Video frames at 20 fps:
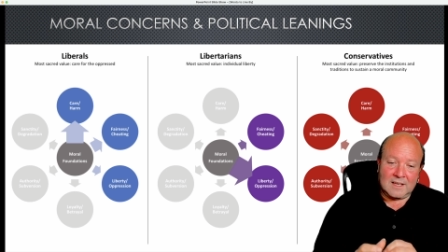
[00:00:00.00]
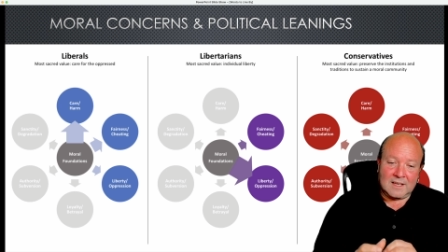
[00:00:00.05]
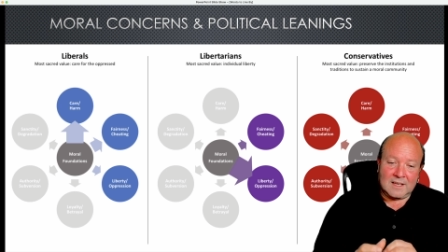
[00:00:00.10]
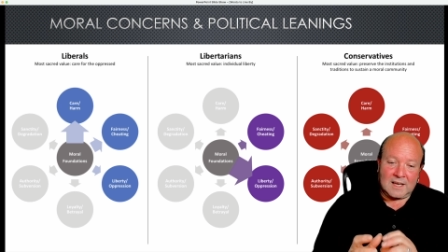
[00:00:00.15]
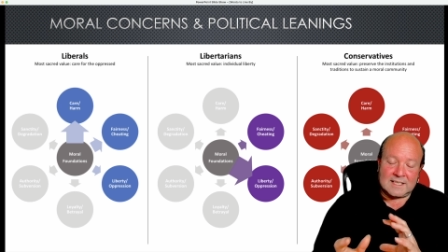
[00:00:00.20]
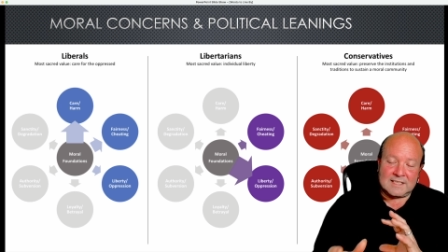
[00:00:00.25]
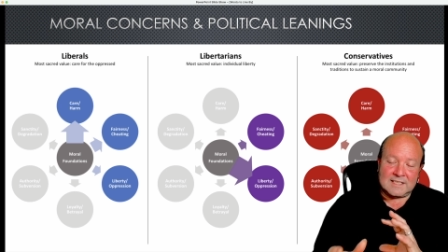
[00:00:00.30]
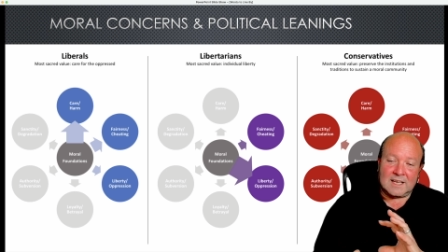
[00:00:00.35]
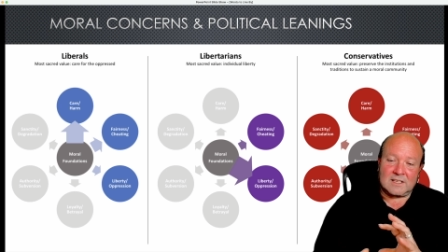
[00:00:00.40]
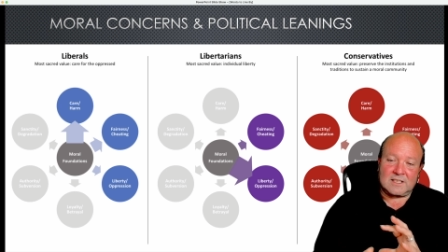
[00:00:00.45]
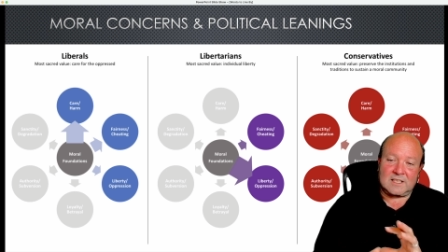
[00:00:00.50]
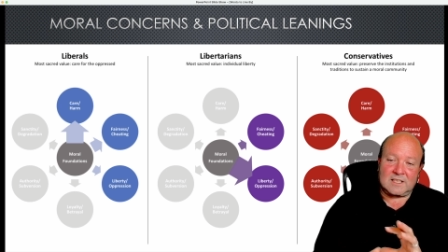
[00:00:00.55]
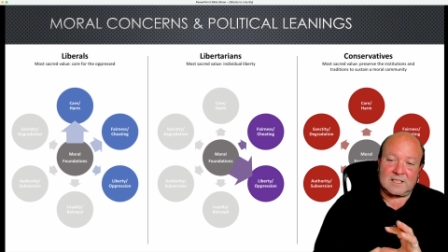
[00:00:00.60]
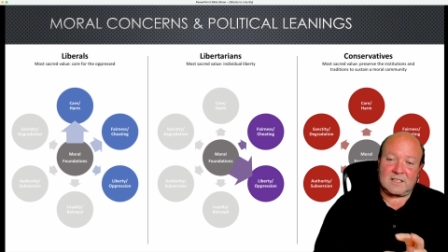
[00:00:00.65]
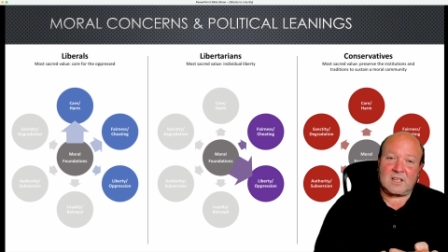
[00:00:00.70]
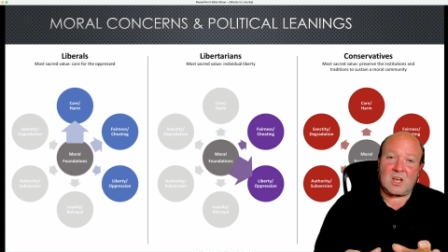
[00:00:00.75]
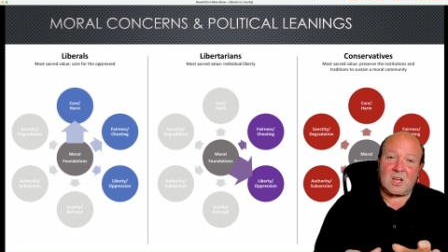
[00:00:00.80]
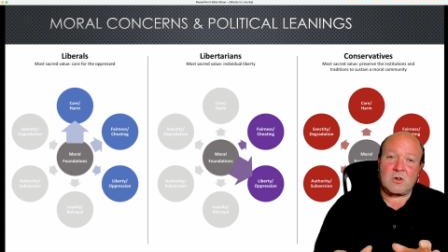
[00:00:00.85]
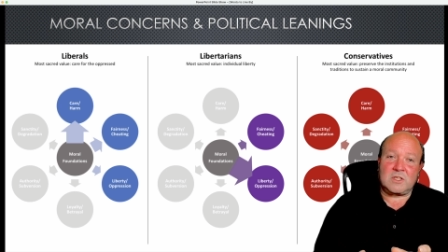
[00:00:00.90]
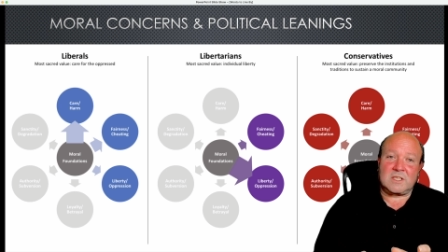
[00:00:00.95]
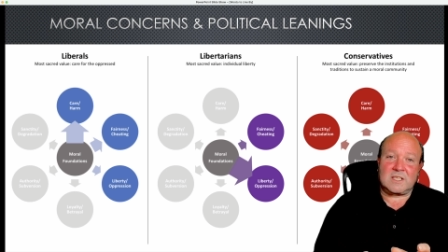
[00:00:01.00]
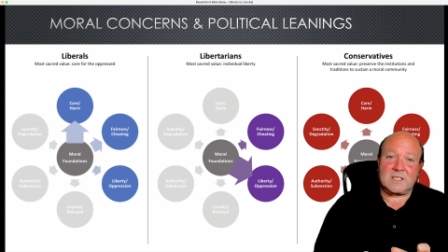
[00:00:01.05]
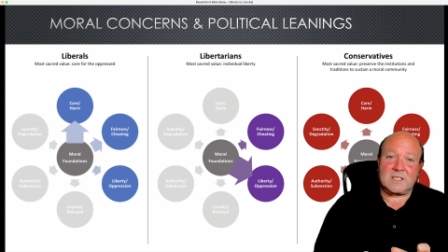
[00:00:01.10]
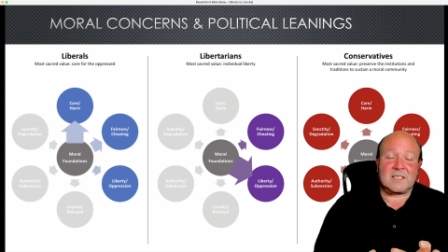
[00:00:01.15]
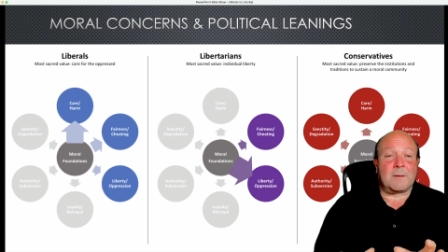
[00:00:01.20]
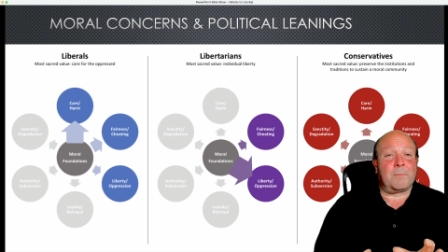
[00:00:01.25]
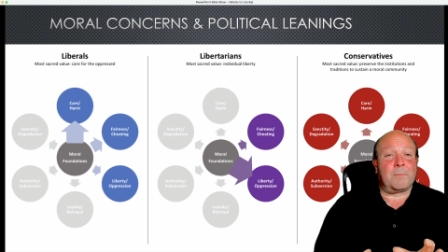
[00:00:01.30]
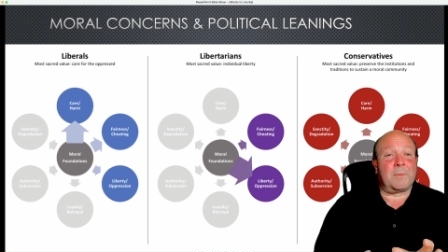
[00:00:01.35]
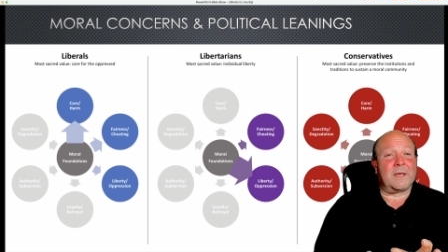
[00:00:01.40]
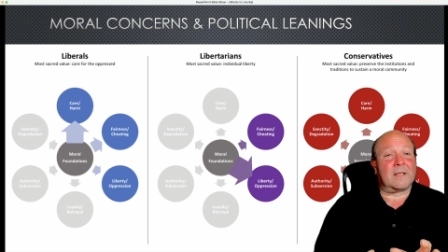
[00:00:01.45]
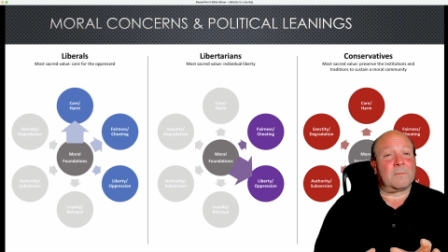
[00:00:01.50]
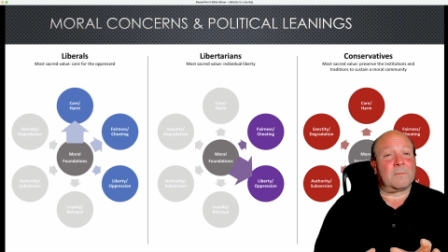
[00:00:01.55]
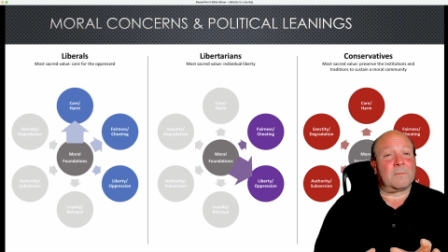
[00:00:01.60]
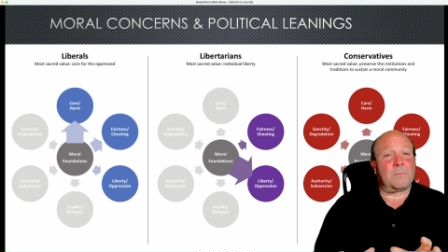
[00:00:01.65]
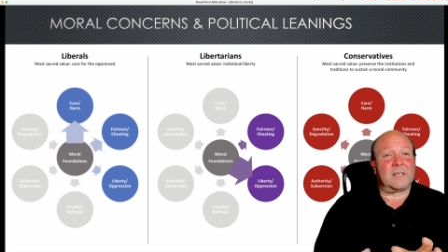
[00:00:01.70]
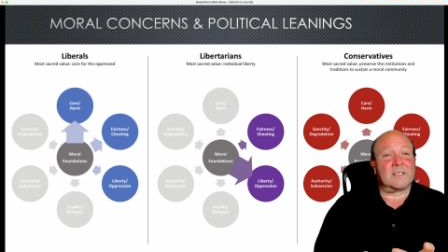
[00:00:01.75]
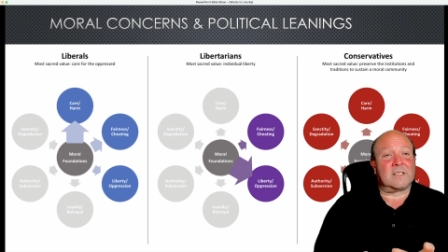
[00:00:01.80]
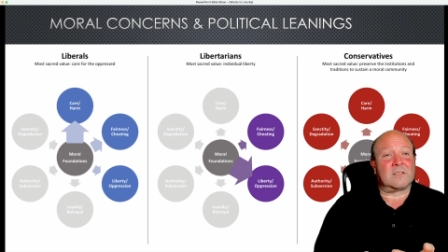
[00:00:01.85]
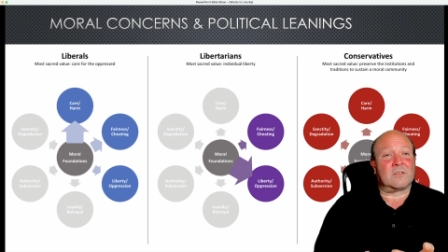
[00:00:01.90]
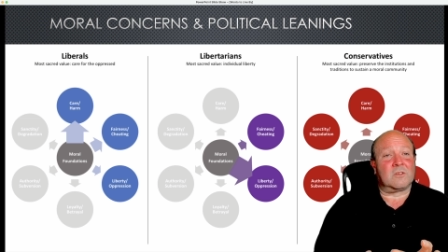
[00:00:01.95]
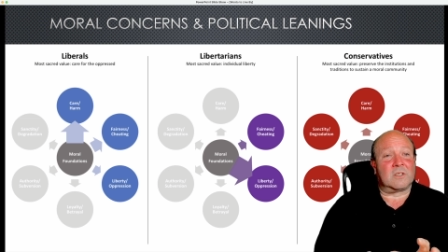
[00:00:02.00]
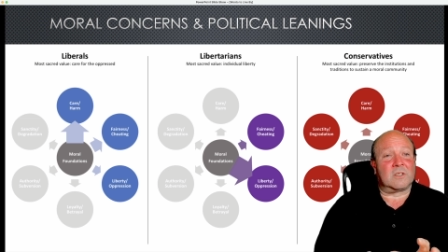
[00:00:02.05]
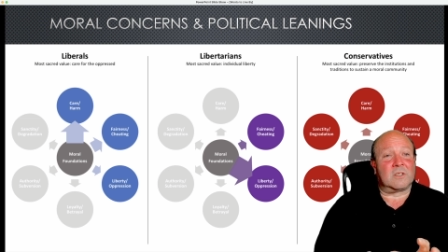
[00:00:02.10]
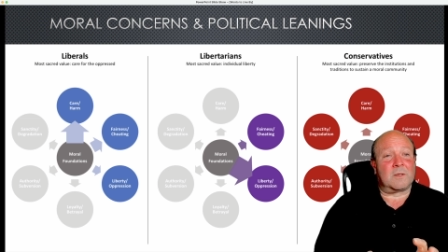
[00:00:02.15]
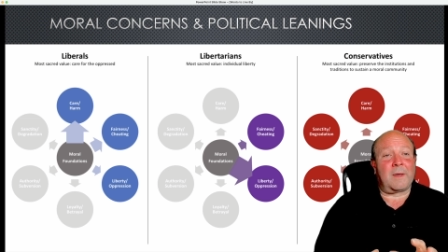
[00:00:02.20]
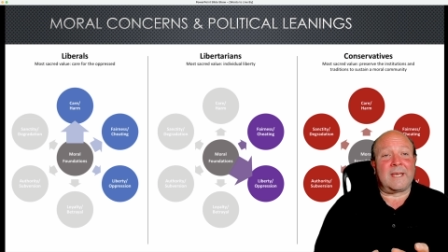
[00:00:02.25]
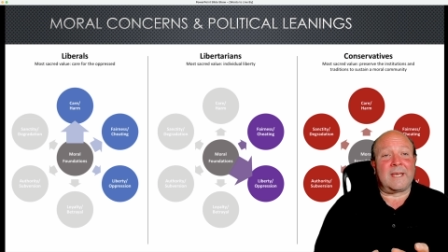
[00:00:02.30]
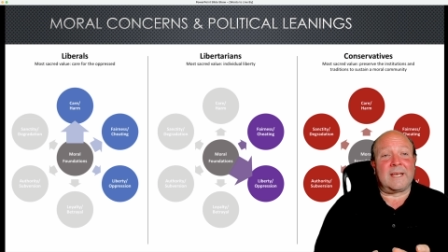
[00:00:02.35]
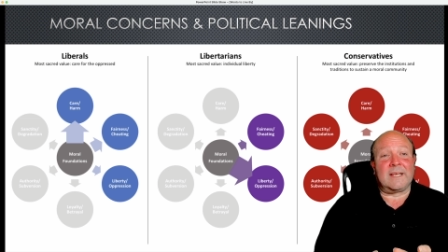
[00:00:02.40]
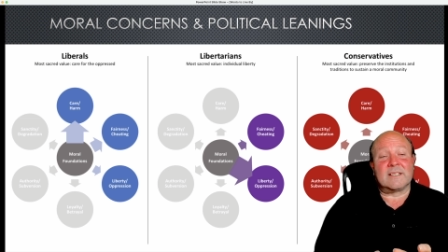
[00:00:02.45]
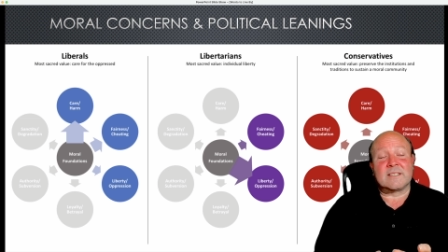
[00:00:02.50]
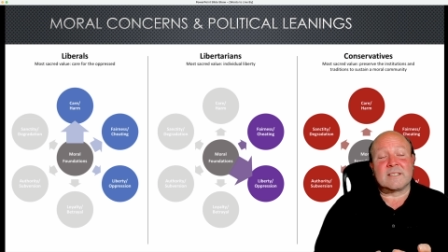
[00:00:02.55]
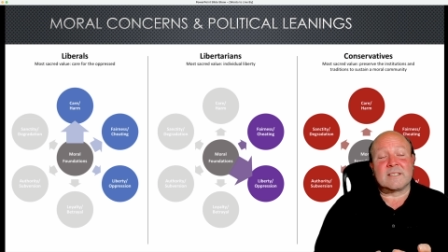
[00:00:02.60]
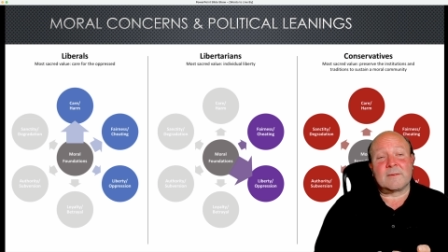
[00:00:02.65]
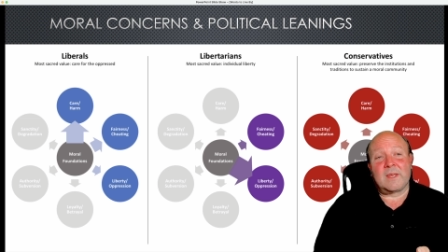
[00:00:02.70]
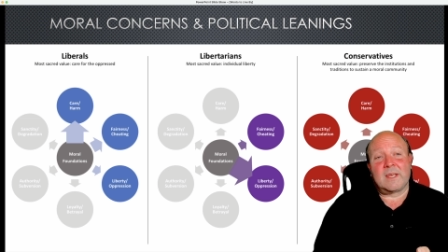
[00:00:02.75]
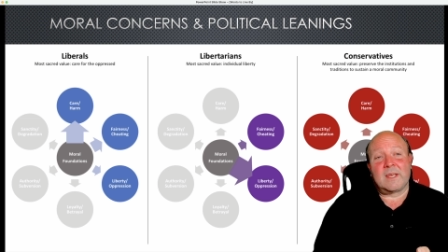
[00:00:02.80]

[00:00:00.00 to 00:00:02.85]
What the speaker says: I started to notice it in political debates.